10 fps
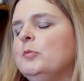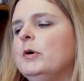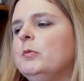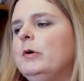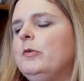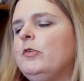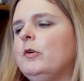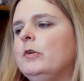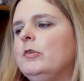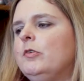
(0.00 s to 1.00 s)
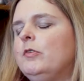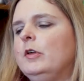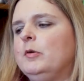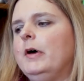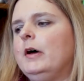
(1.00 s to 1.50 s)
But what was so
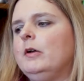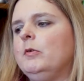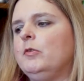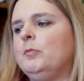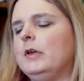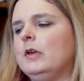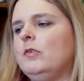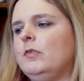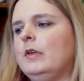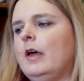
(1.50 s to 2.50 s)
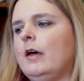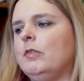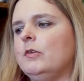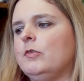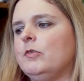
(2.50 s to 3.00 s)
interesting about it was because he had
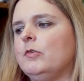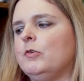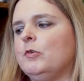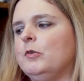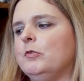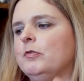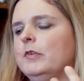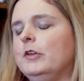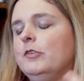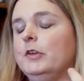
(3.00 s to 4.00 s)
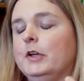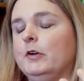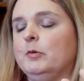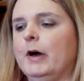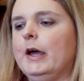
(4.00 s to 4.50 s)
this sort of
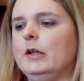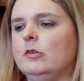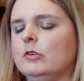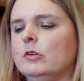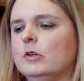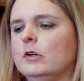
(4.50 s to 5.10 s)
engineering mind,